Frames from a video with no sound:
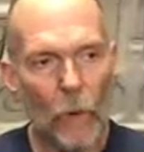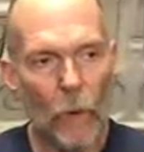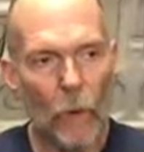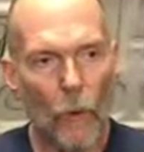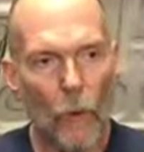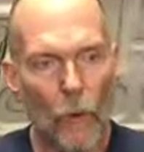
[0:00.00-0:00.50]

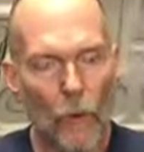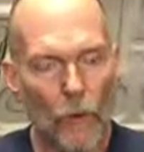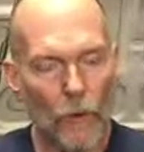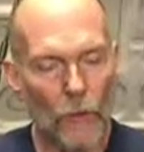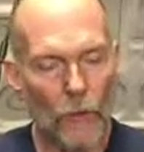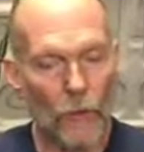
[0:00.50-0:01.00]
or
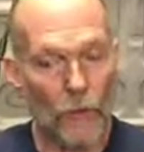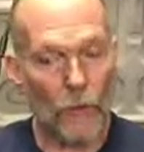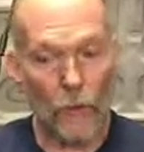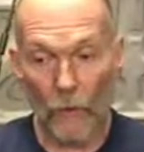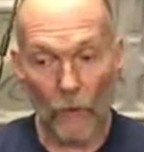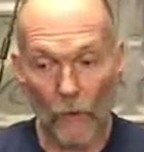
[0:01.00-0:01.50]

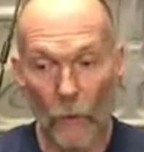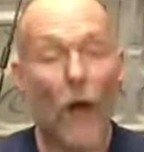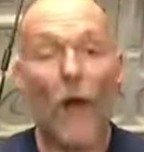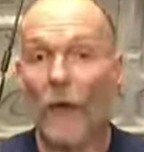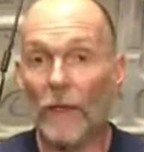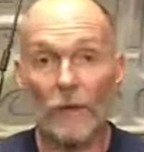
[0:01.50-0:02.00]

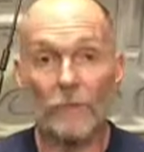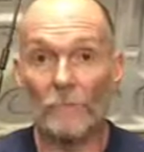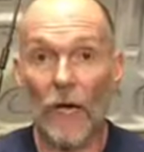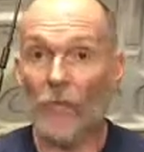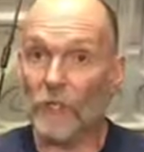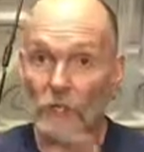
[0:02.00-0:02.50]
what.
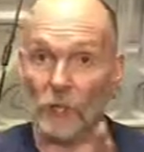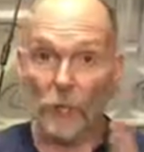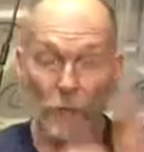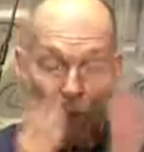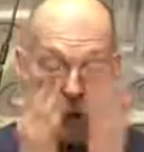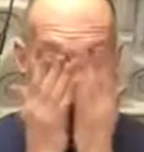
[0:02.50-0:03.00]
Not
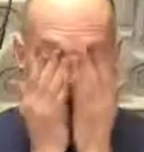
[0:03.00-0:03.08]
sure.